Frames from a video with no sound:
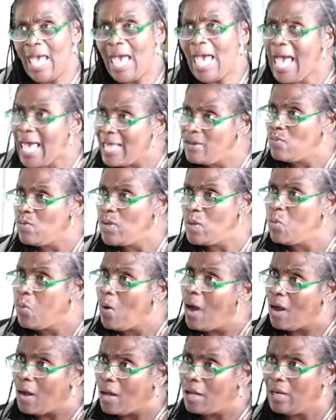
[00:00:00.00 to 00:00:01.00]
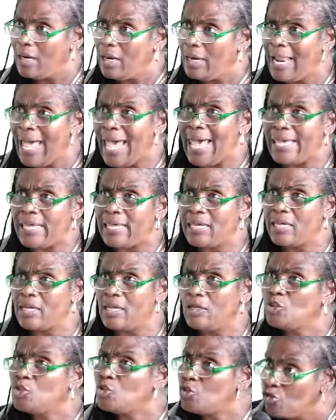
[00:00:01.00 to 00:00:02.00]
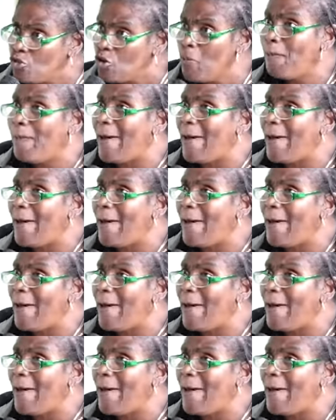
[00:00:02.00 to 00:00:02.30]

And we work like true